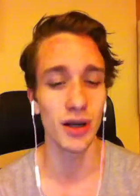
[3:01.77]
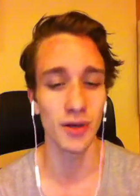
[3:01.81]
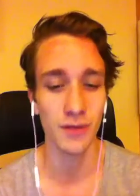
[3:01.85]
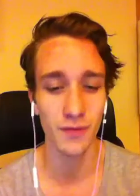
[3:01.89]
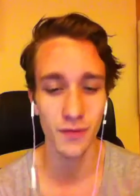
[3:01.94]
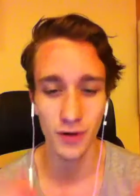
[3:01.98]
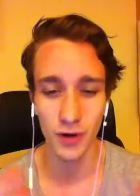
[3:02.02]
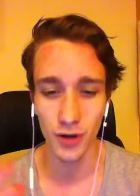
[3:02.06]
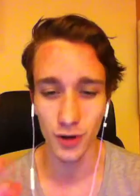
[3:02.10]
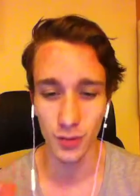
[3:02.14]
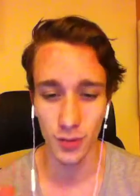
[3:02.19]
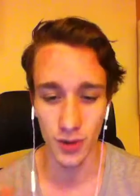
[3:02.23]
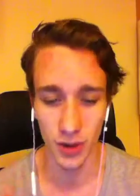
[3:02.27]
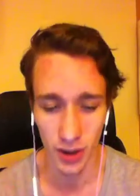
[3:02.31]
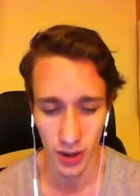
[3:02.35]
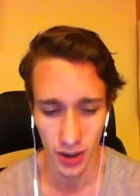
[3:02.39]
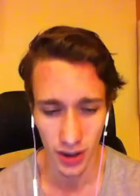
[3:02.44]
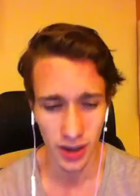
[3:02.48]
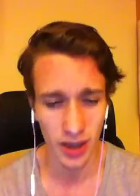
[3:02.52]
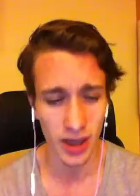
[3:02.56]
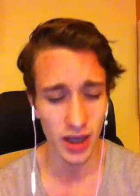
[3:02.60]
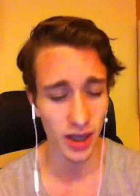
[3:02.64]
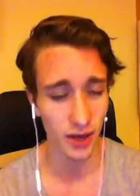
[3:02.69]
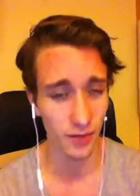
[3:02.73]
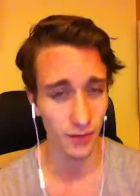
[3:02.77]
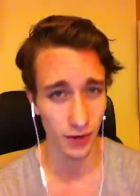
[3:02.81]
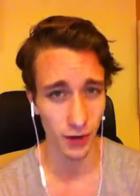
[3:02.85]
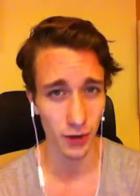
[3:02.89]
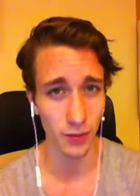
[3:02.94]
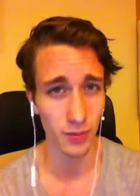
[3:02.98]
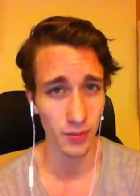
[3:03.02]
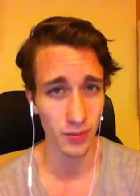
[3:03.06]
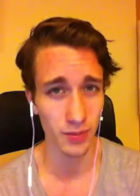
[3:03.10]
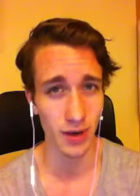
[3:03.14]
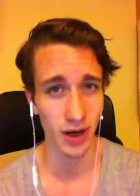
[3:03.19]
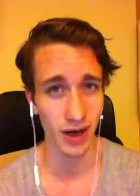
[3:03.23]
If you're if you're
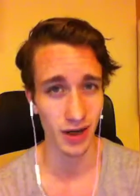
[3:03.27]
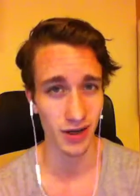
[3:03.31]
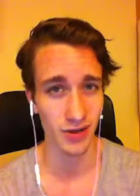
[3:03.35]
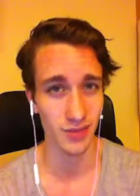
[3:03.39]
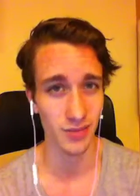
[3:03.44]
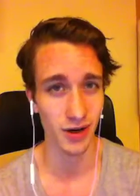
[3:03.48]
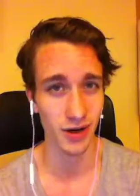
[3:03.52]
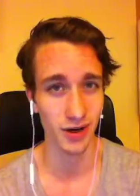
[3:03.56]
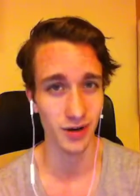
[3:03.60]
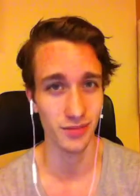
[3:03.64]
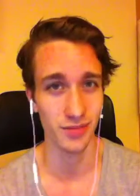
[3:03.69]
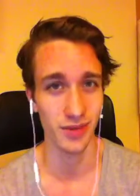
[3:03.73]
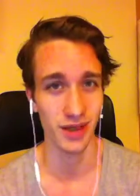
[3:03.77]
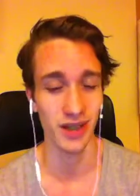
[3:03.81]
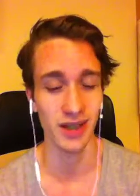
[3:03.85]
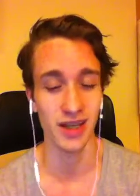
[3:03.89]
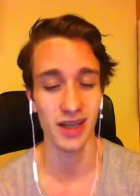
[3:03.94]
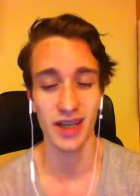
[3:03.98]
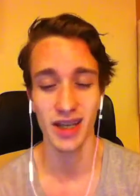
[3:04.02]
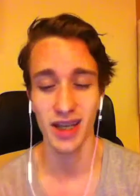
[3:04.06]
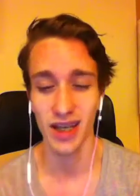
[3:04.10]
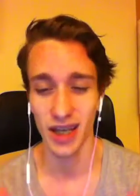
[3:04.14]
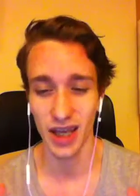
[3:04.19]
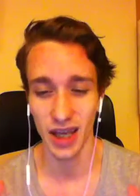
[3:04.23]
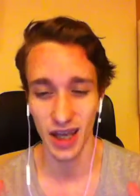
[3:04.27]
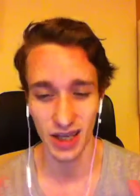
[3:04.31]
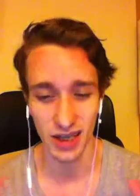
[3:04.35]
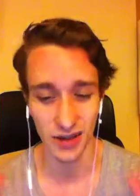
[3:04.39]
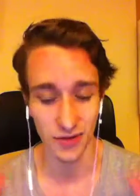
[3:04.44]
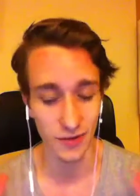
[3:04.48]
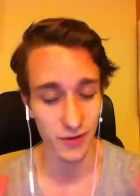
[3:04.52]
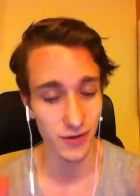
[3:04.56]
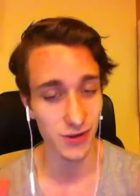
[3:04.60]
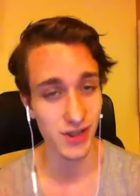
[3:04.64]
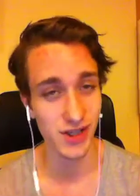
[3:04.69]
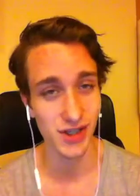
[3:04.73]
open-minded, pardon me, and
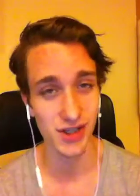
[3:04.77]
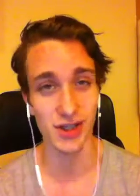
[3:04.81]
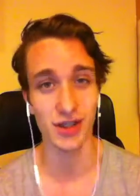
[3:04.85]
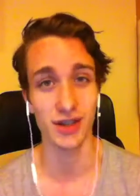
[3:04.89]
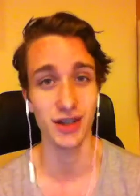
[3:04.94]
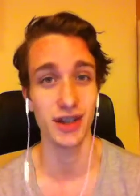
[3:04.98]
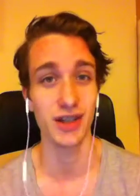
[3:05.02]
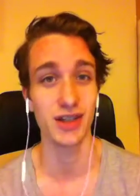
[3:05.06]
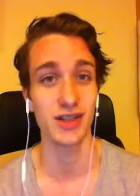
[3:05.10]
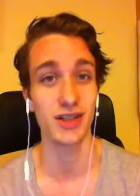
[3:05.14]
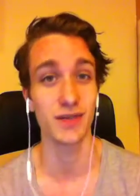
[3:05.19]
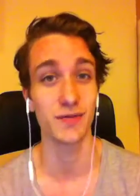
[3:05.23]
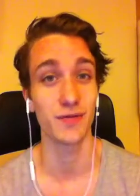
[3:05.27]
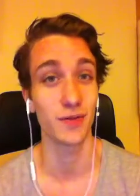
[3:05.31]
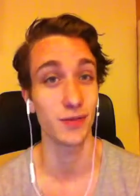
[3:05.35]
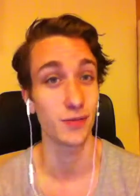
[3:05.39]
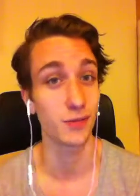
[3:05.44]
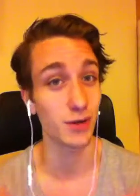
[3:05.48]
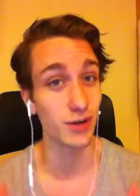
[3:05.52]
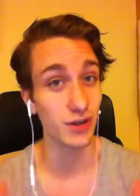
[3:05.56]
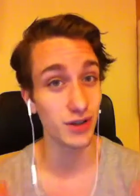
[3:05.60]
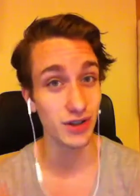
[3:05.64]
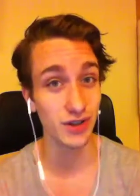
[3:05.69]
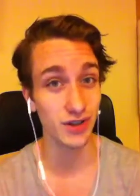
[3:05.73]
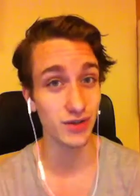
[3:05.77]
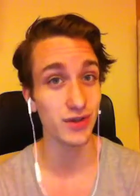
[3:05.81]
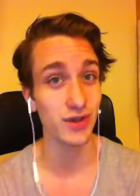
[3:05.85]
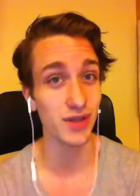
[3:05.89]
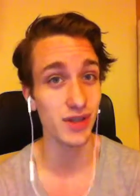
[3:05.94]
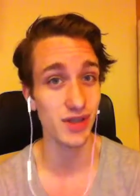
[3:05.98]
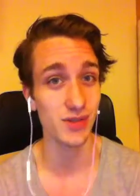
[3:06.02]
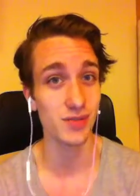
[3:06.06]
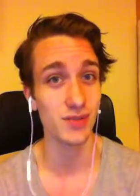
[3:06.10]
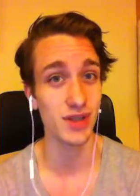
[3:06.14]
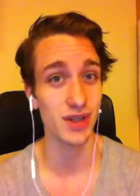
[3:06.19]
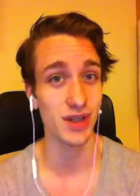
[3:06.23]
if you're serious, if you're willing to
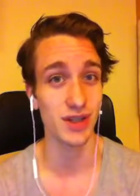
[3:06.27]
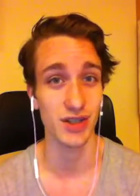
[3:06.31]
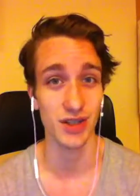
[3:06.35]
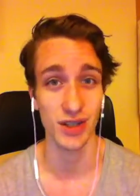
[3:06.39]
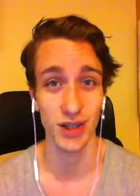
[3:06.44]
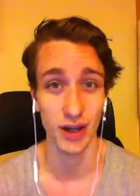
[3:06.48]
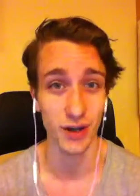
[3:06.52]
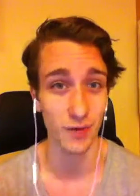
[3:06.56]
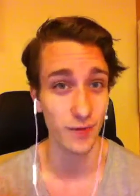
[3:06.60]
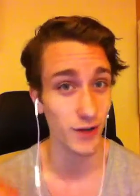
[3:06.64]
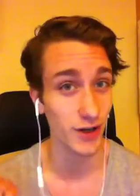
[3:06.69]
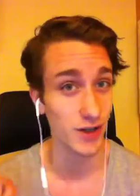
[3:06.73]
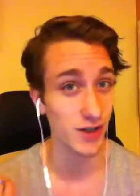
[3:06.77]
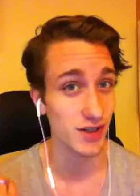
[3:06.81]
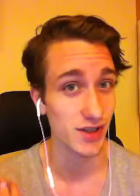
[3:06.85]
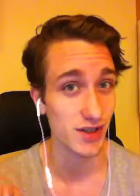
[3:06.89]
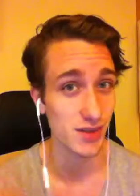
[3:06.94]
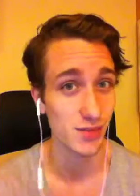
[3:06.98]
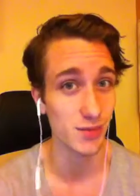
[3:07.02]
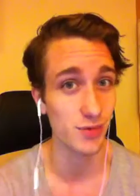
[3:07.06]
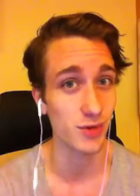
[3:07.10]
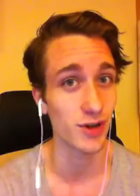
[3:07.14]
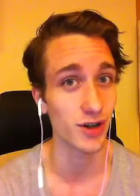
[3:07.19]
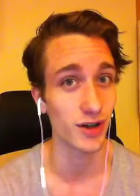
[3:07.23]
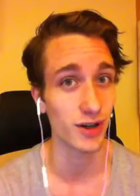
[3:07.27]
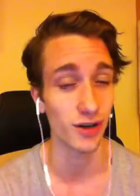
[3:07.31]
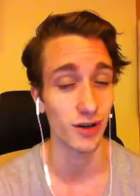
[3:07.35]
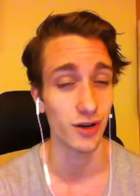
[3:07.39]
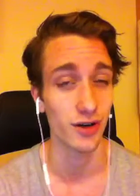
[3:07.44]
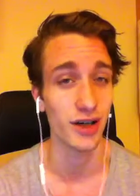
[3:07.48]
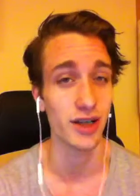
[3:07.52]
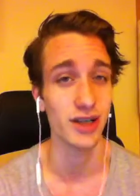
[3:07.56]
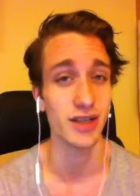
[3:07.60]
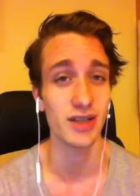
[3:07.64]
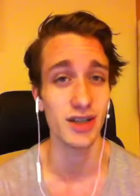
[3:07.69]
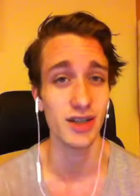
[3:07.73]
learn some things, you're not afraid of some work, all
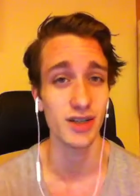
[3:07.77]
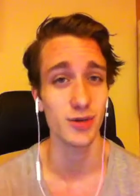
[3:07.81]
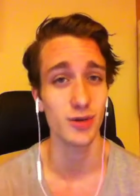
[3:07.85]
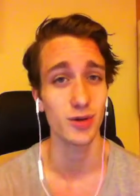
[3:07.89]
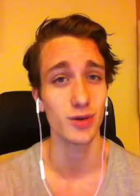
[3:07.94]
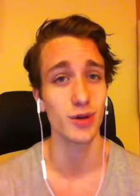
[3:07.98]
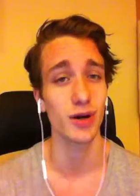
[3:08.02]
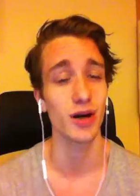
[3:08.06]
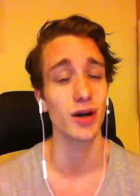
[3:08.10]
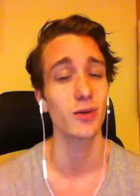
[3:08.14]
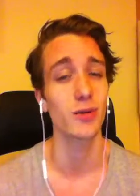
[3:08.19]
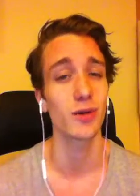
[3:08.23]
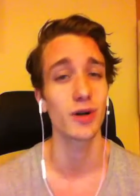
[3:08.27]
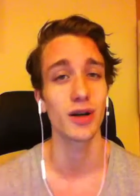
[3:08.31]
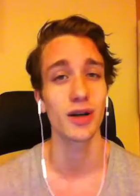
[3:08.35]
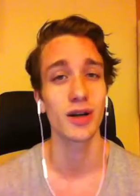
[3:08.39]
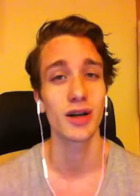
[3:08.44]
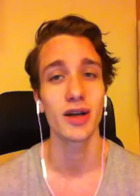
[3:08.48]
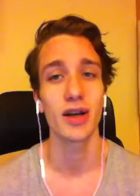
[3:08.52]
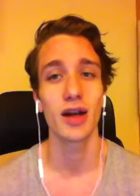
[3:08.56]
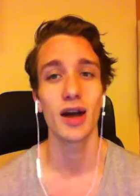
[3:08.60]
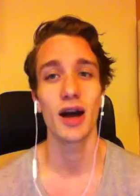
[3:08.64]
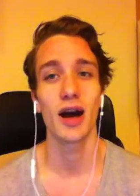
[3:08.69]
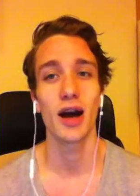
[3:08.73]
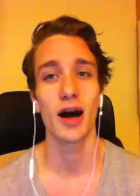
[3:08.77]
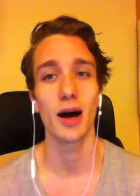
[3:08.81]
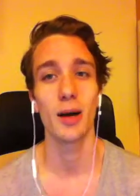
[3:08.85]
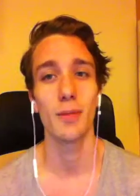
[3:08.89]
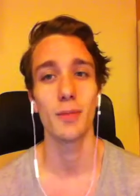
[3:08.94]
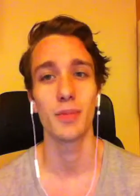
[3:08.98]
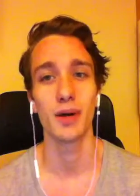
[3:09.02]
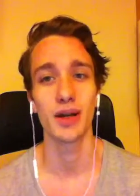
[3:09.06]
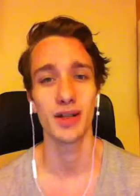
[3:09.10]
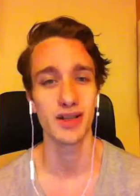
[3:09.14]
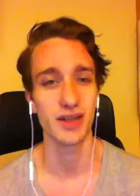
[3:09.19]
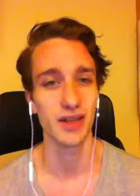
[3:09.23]
right? It does require work,
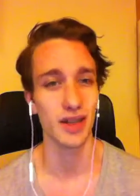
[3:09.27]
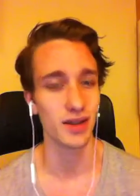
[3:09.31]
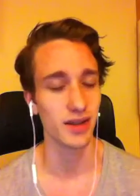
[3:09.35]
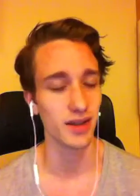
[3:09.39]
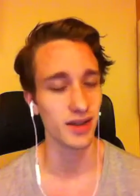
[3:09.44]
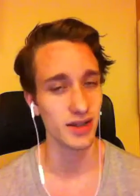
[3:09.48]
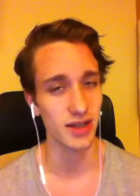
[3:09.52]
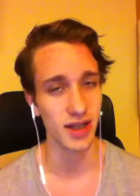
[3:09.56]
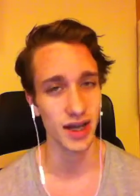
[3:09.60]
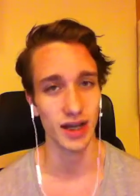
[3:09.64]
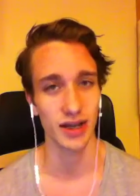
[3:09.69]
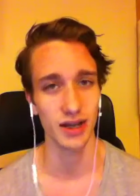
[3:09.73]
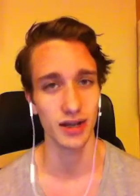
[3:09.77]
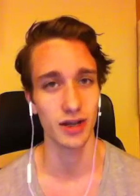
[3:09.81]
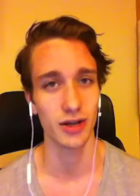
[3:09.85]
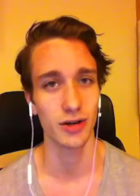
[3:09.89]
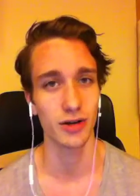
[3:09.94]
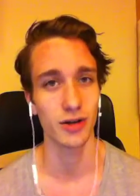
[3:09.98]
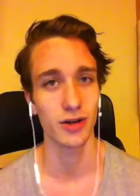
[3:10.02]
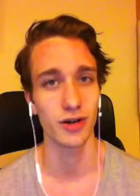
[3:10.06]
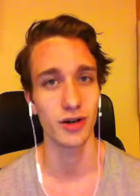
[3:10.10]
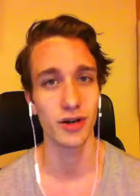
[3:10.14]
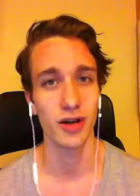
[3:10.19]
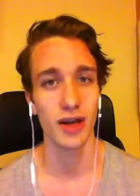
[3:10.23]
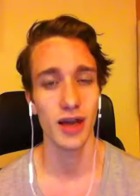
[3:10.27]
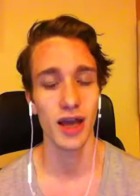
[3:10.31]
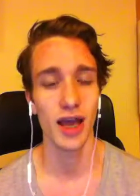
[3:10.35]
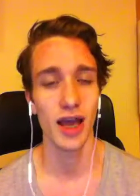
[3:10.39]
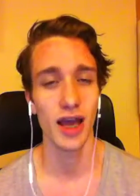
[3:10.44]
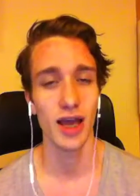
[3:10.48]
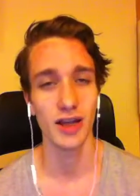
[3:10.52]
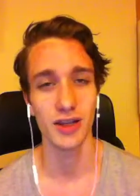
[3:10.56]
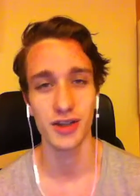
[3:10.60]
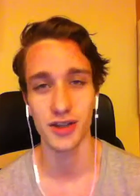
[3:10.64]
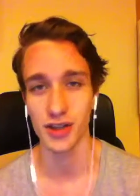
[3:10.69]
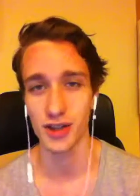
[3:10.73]
but it's nothing technical,
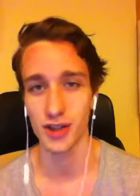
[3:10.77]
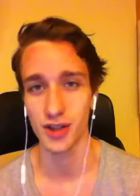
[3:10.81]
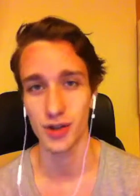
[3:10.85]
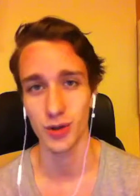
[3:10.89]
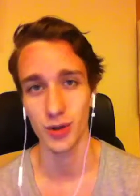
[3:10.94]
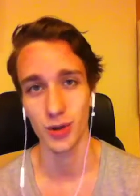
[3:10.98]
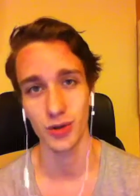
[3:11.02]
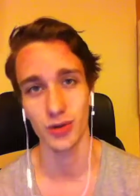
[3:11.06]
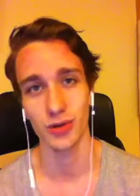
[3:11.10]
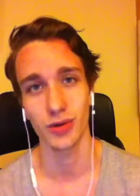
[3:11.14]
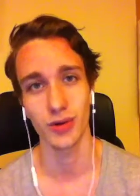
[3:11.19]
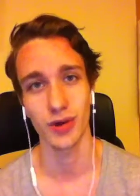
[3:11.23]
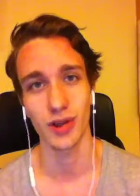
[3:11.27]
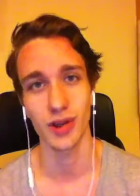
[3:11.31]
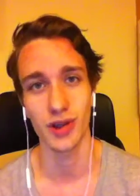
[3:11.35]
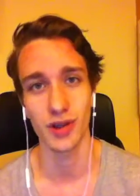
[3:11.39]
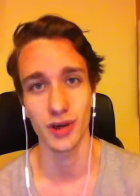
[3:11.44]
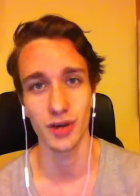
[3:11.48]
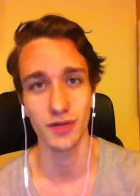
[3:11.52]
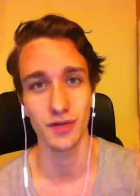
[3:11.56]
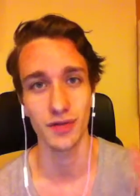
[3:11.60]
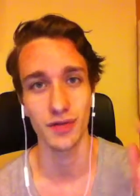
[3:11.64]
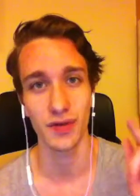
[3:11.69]
and it's a short learning curve.